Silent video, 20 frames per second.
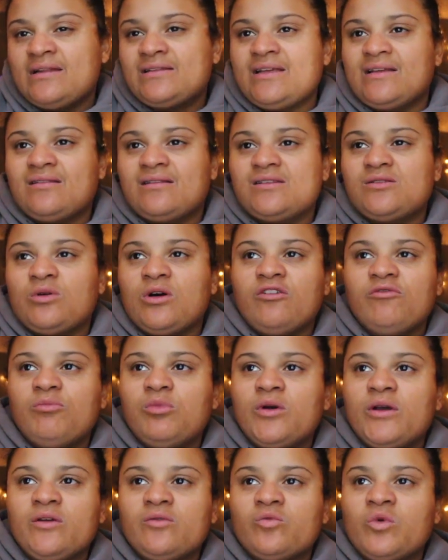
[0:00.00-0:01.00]
It's like the
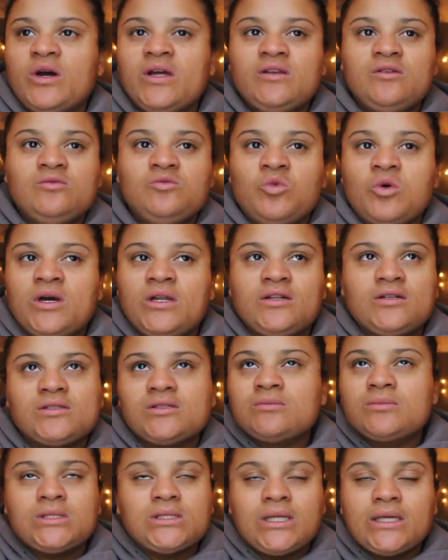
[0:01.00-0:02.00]
12.11 or
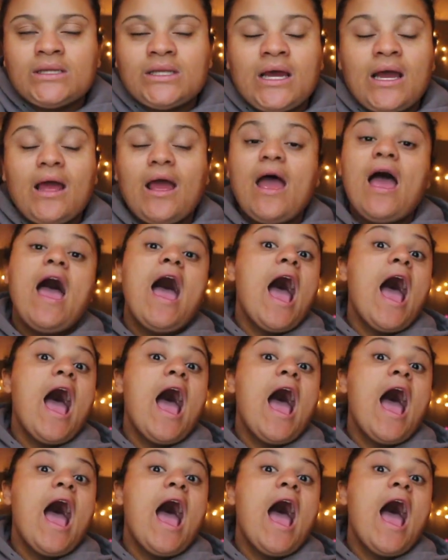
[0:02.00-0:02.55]
something like that.